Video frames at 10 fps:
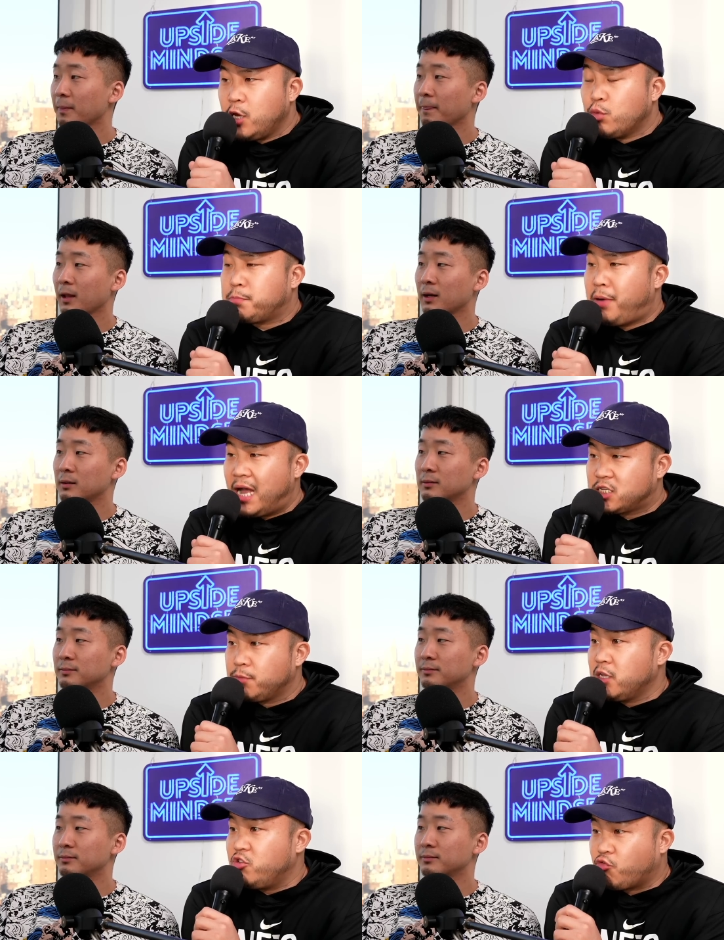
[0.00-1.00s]
Speaker 1: he was
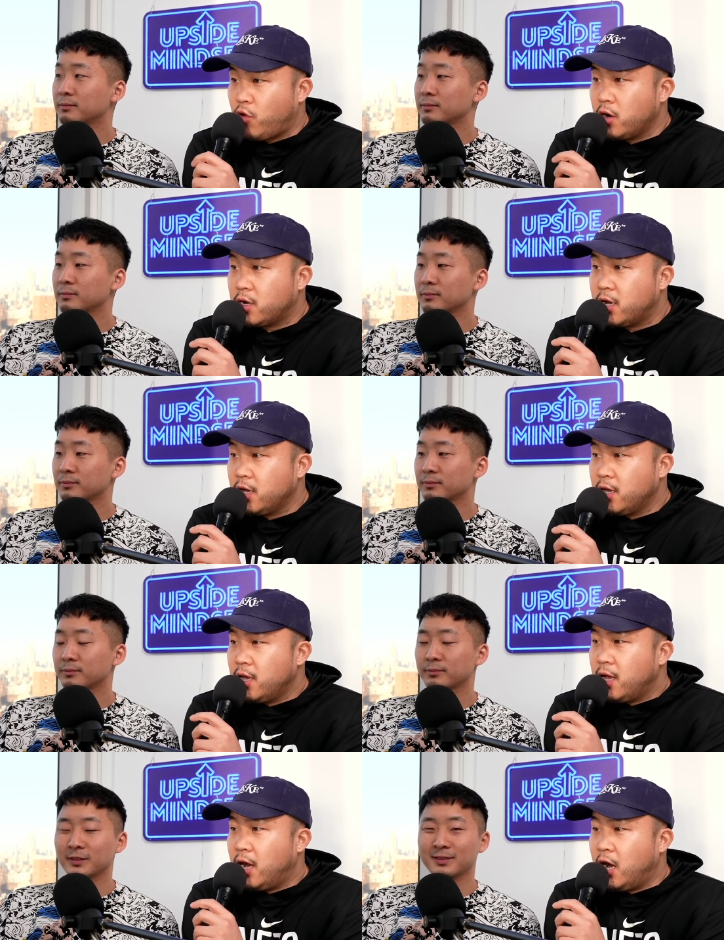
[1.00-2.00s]
possibly drunk
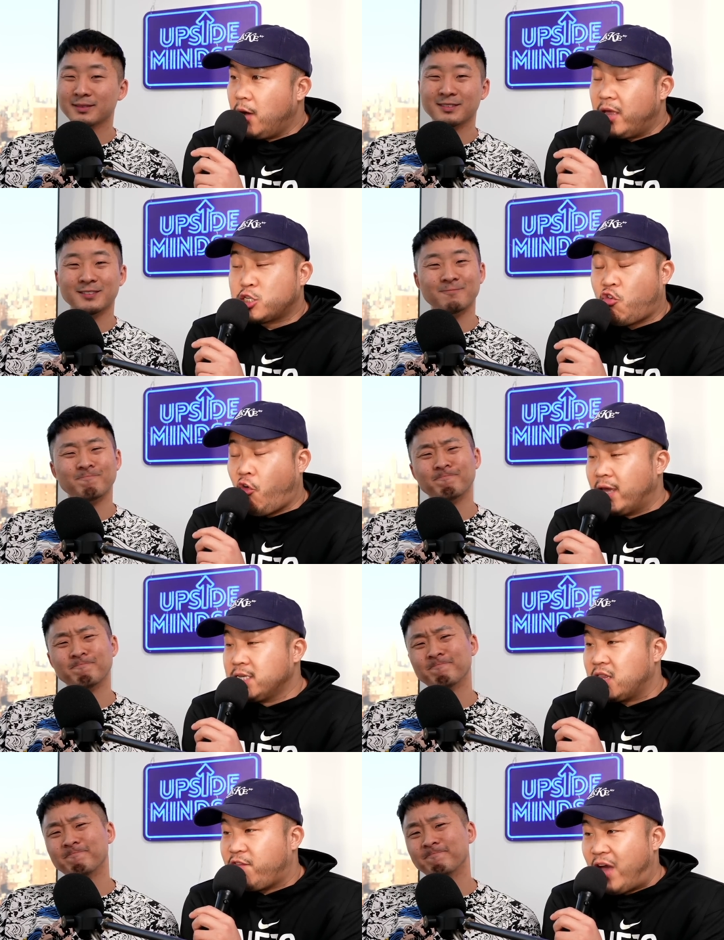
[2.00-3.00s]
um, it's
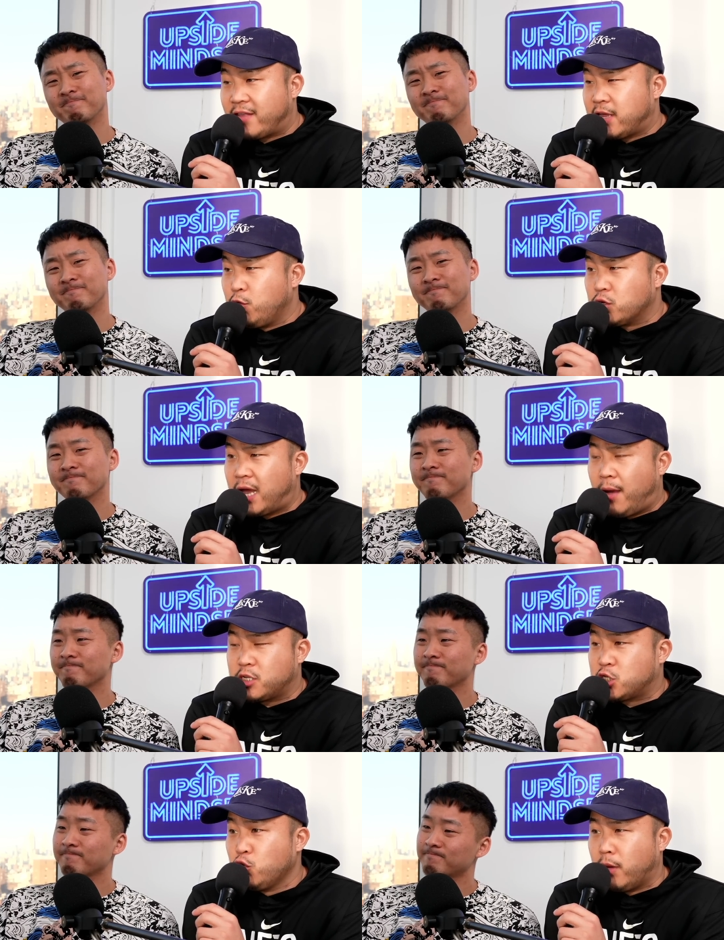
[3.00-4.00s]
crazy the fact that he was,
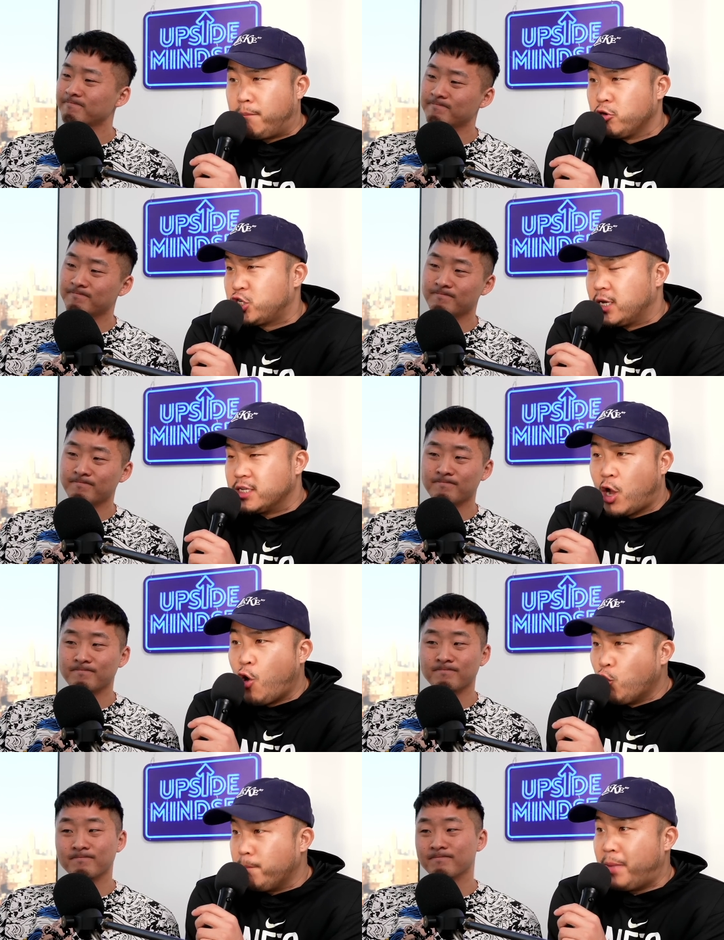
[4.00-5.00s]
I'm assuming, pushing his
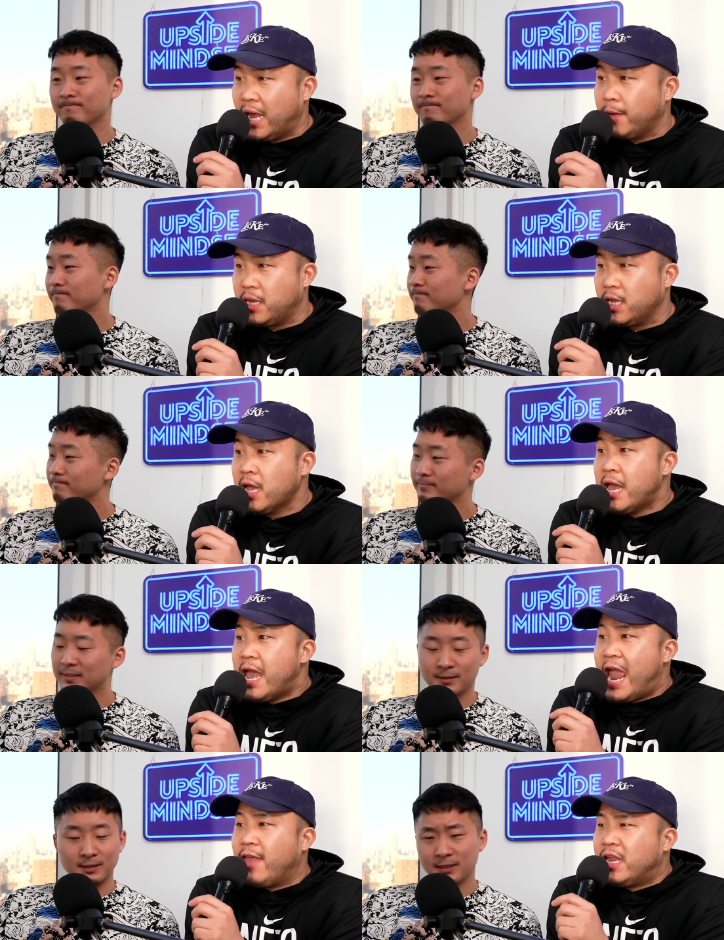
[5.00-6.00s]
own baby.
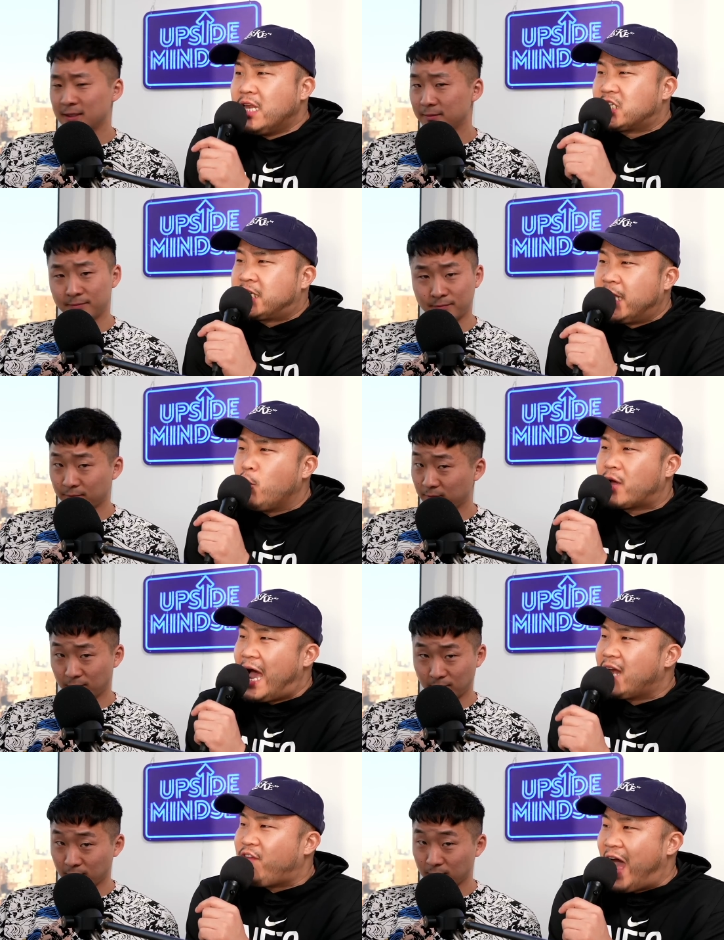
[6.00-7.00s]
And then he's still
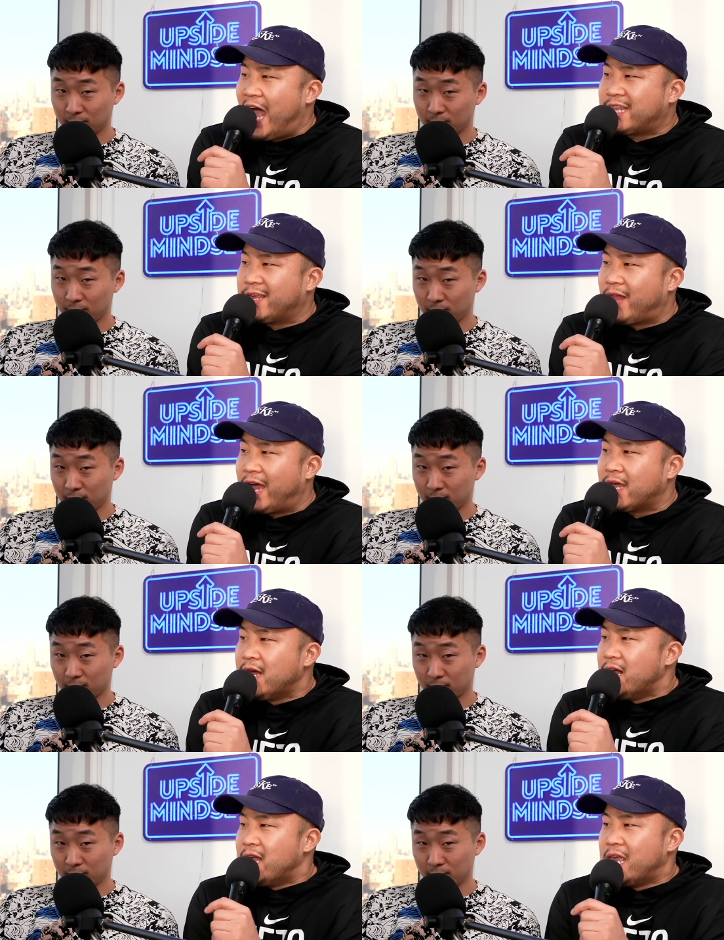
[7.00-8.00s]
kind of acting like
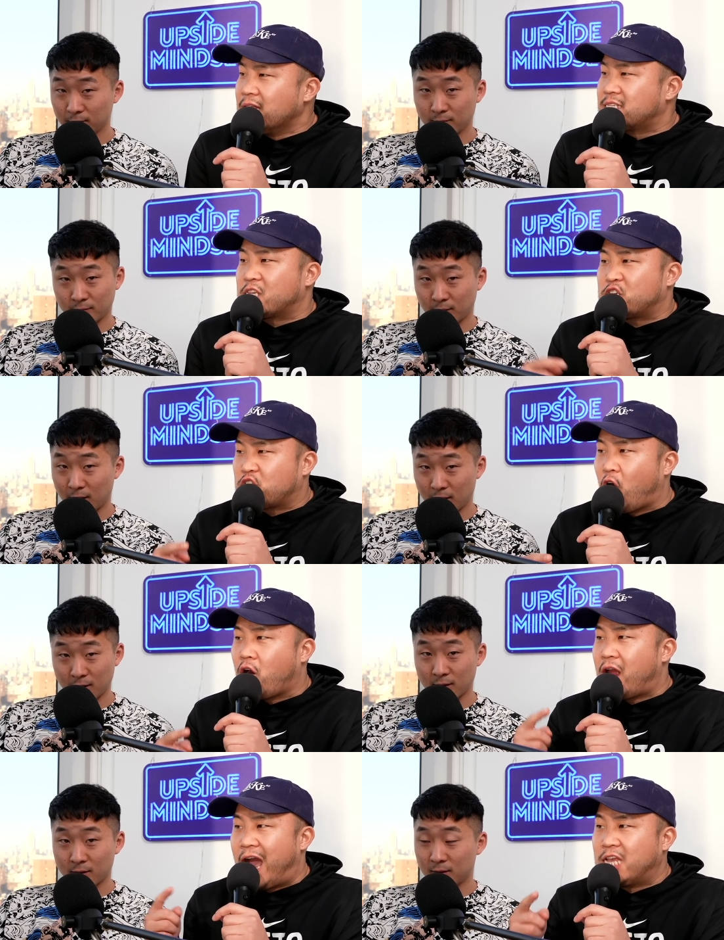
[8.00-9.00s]
he's the
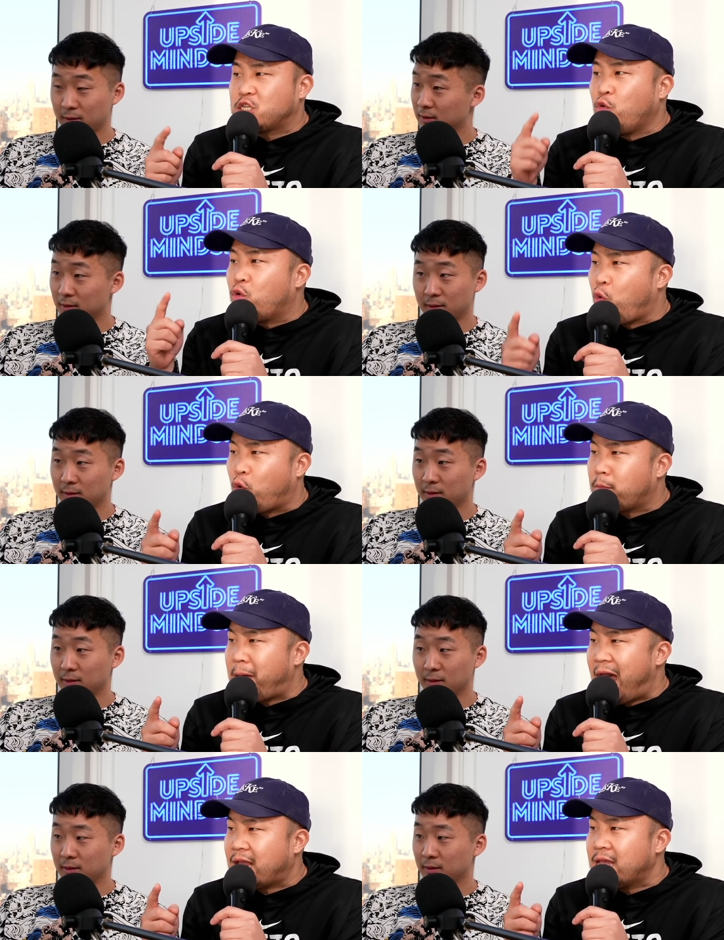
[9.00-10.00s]
star high school
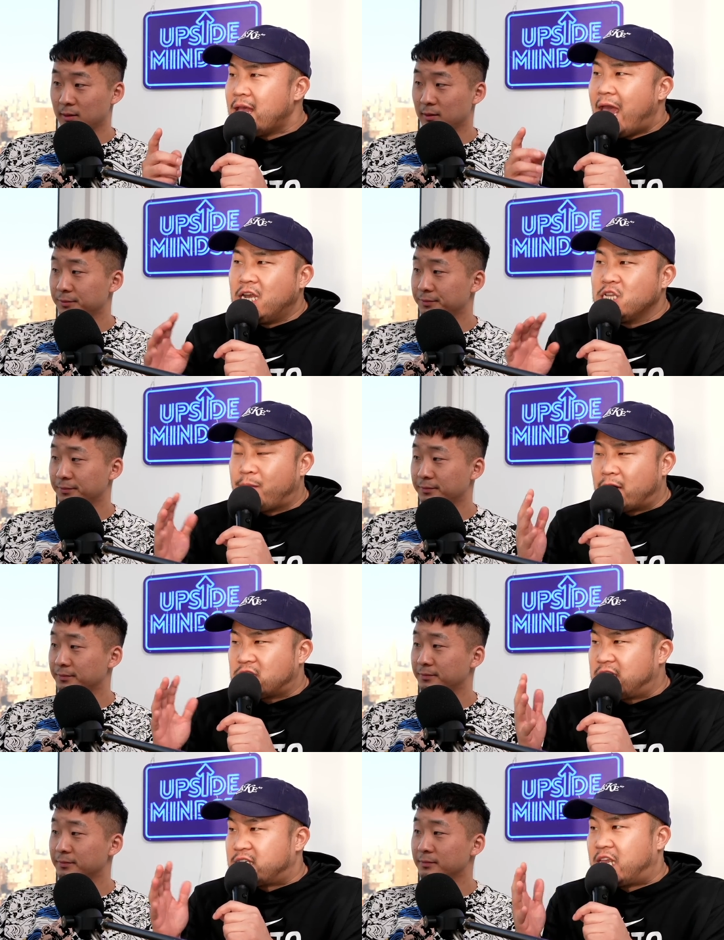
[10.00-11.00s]
quarterback and he's
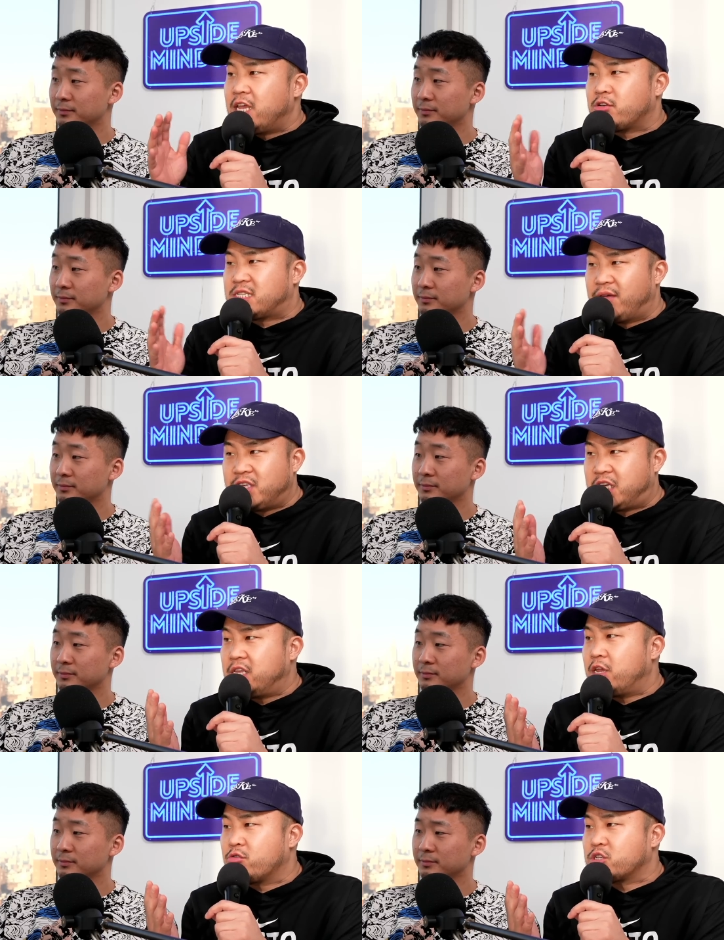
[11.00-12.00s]
about 16 or
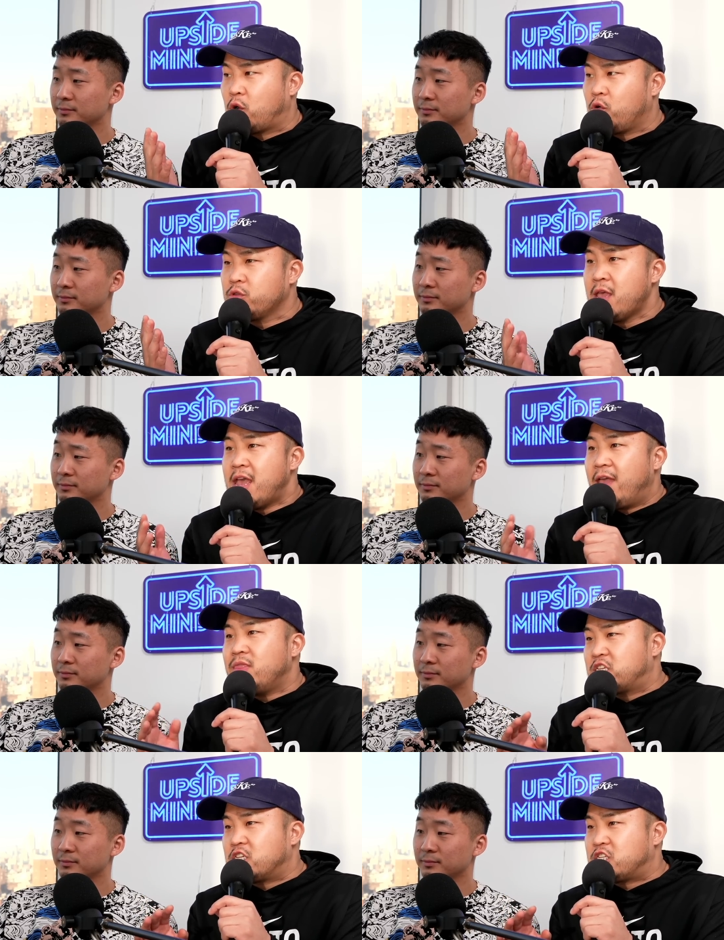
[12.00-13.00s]
17 years old.
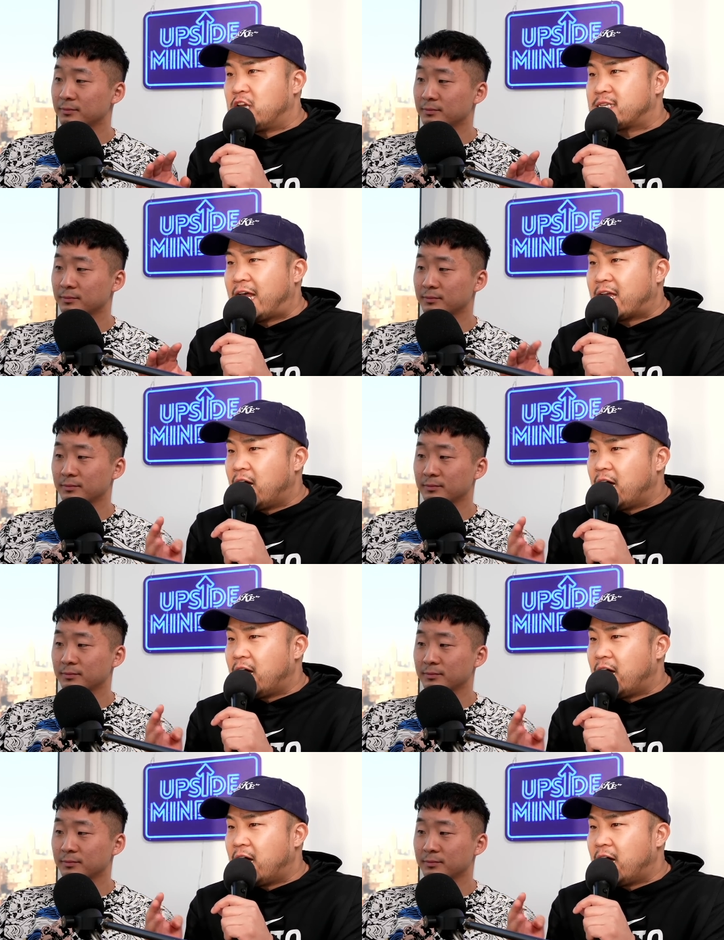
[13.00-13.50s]
And this is just like